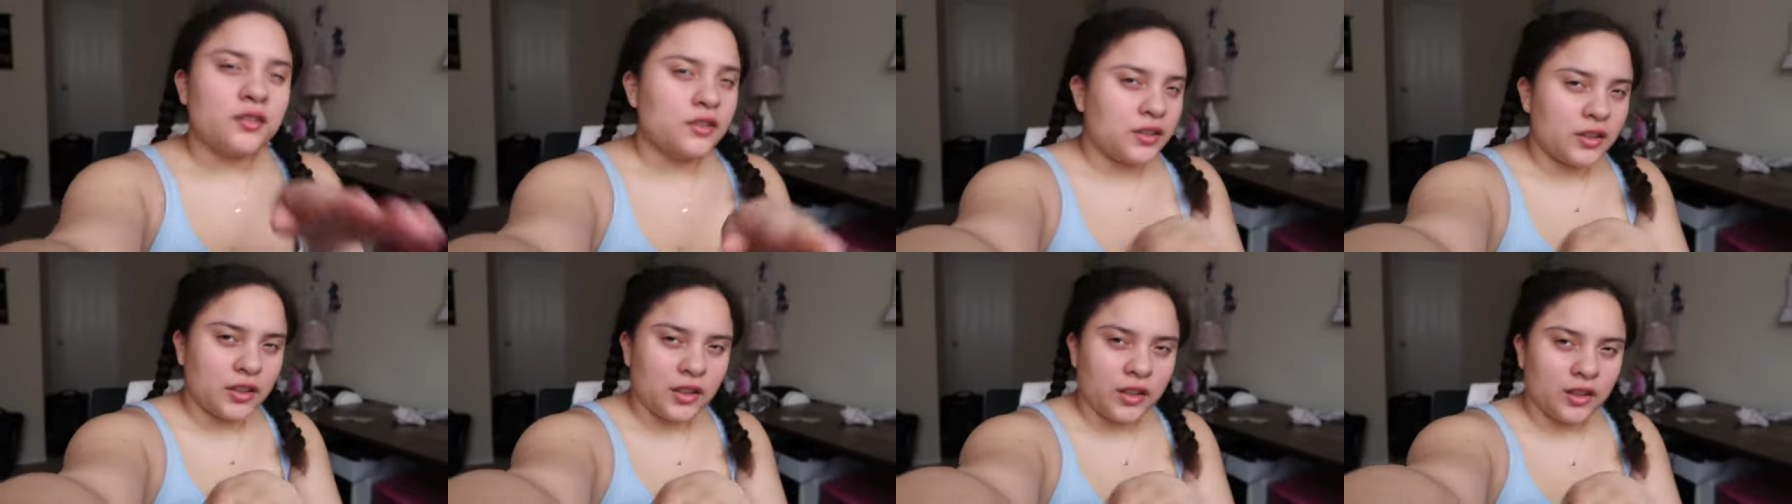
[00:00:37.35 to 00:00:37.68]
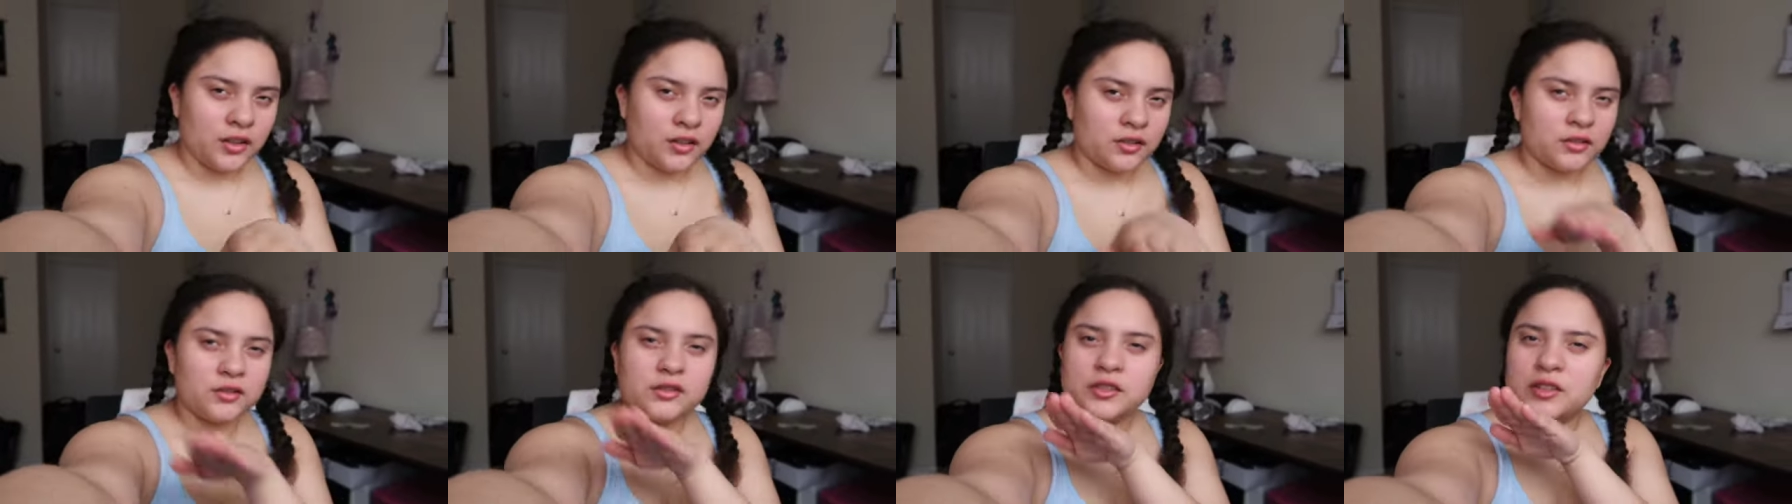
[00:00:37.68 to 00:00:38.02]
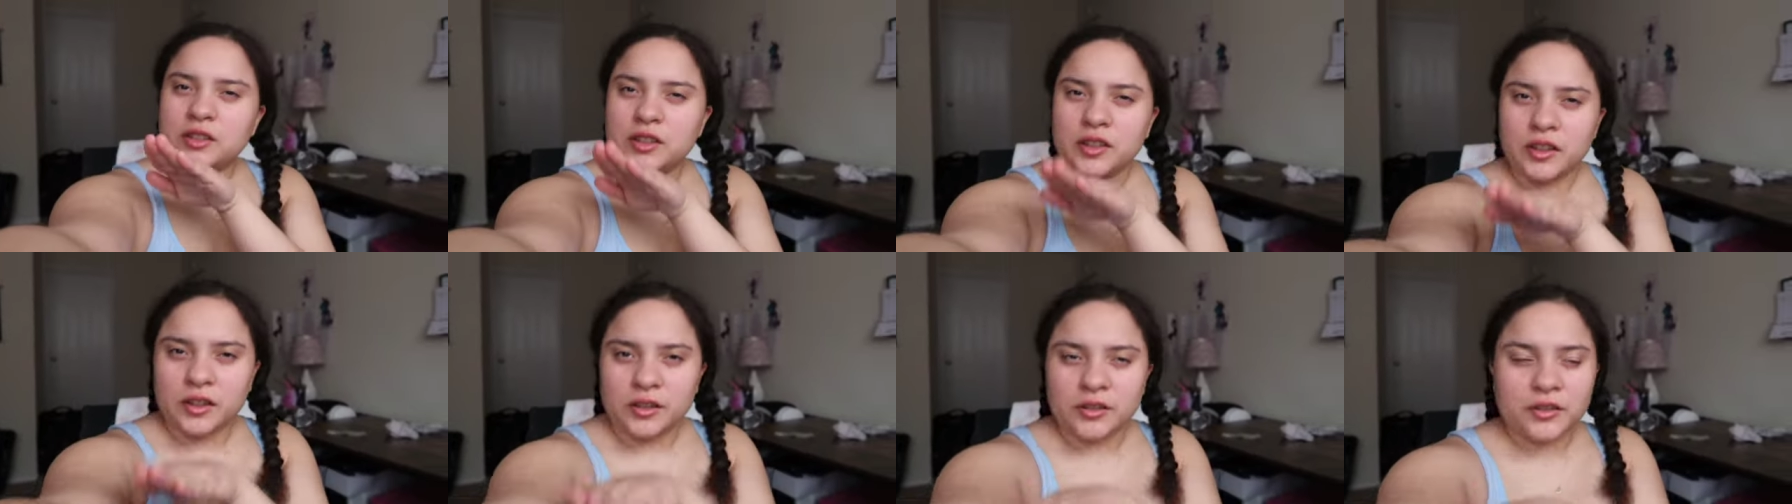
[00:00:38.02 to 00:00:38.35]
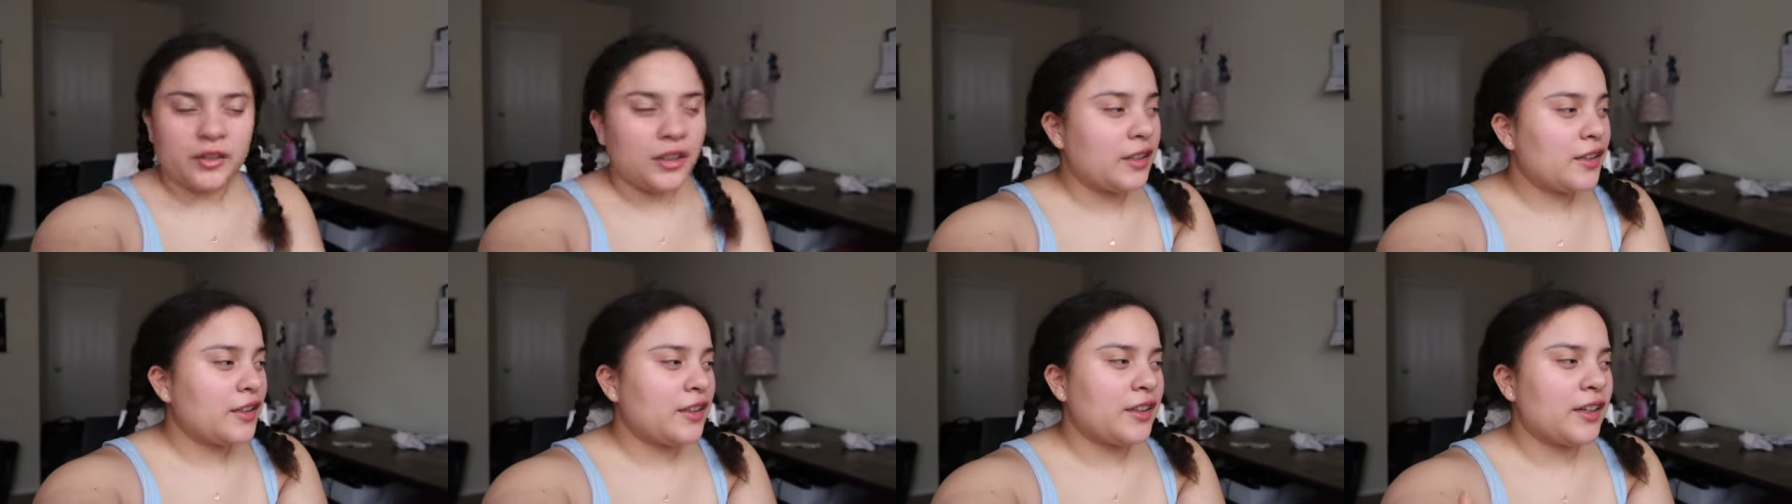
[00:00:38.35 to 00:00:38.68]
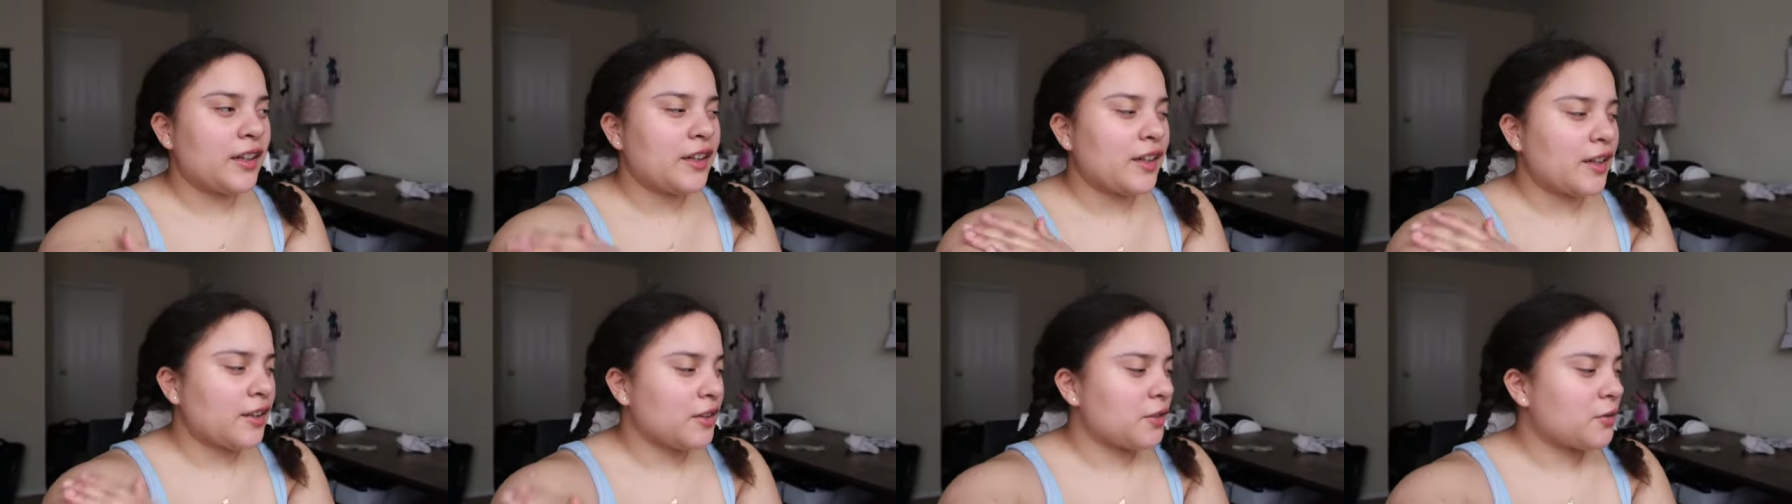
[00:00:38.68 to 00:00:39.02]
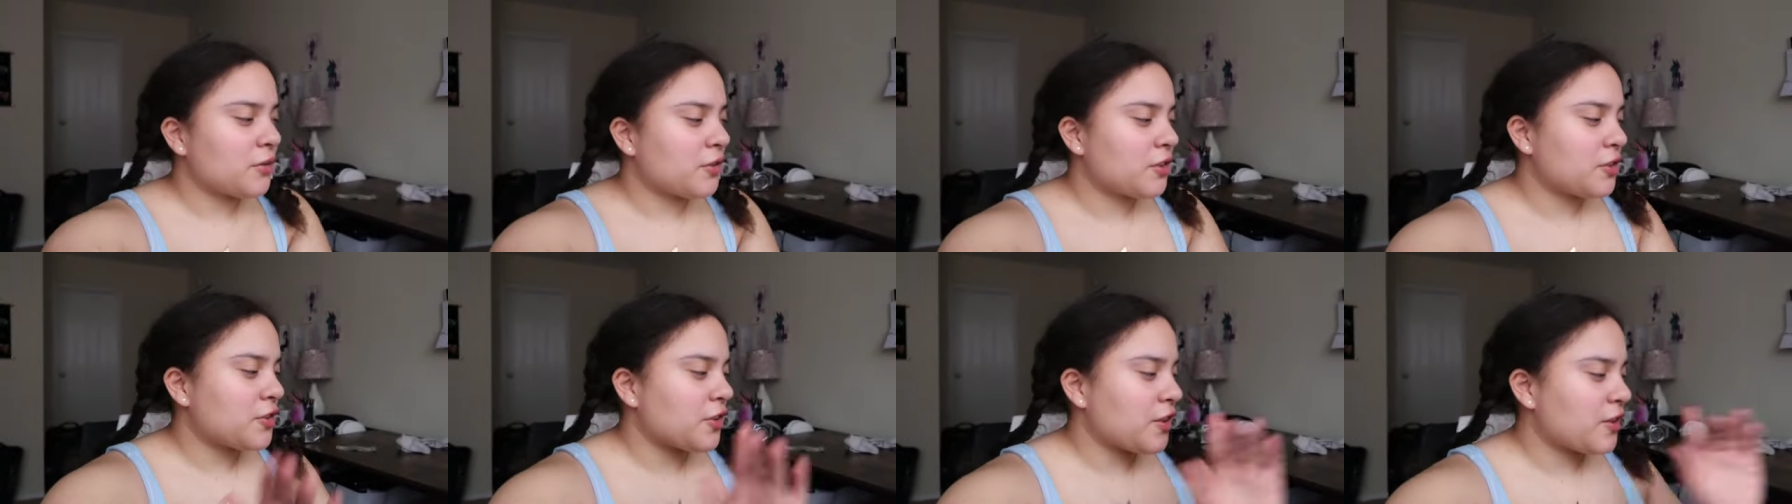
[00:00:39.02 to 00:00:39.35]
you know, you know. And then I kind of
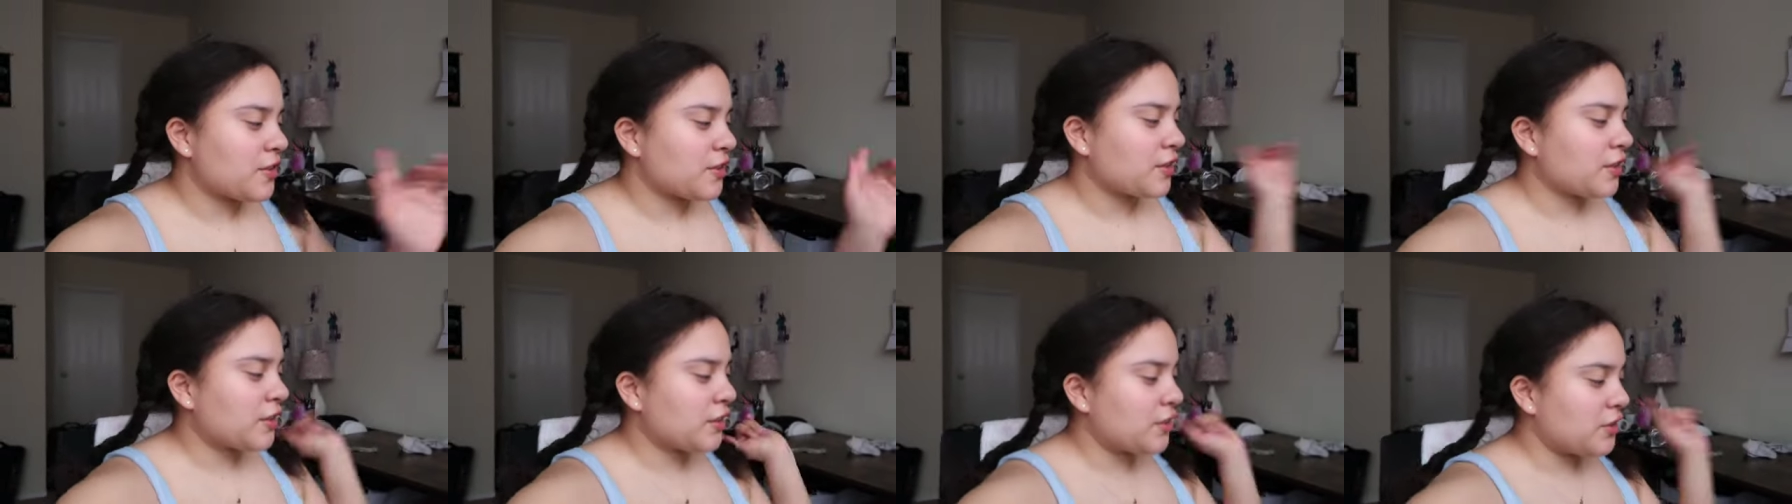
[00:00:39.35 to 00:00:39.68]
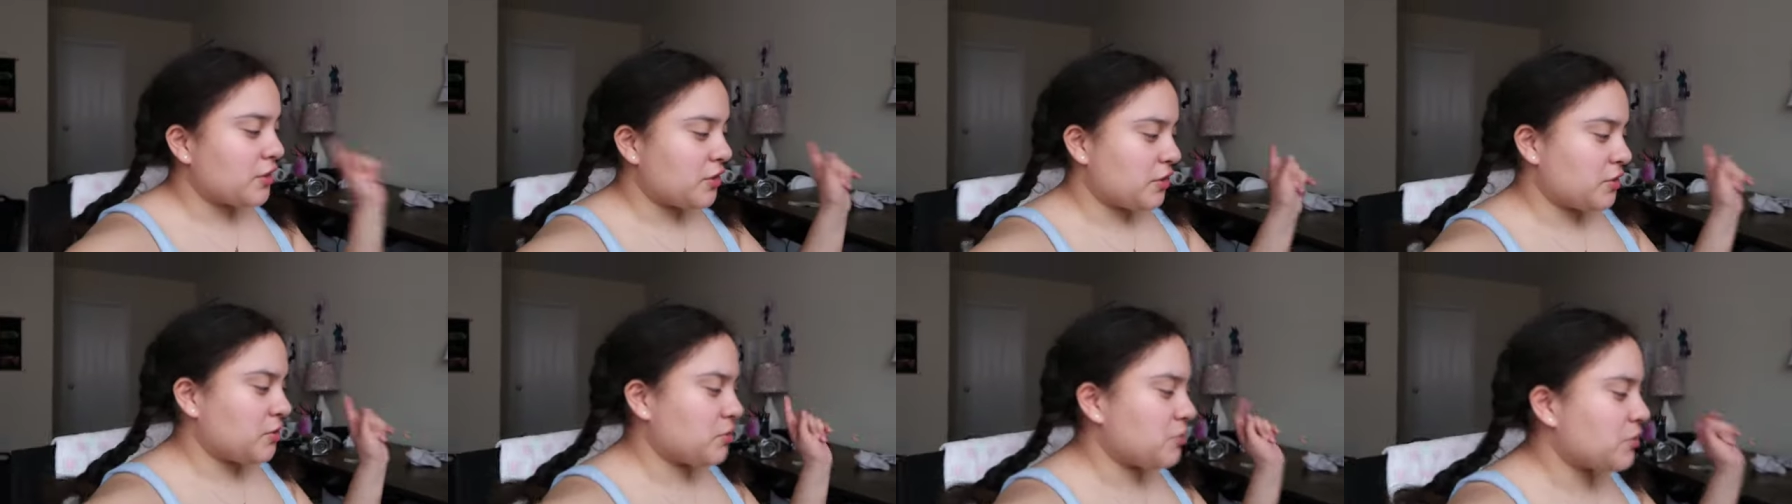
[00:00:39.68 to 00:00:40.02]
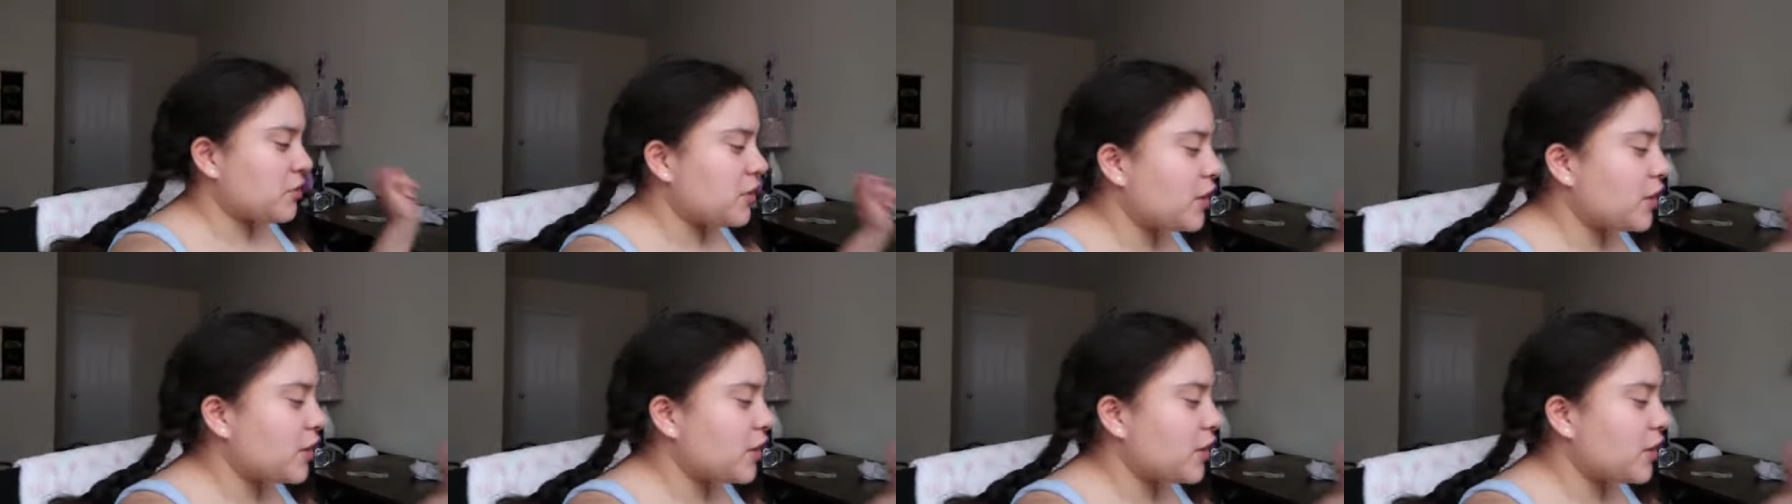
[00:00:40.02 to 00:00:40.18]
want to try something new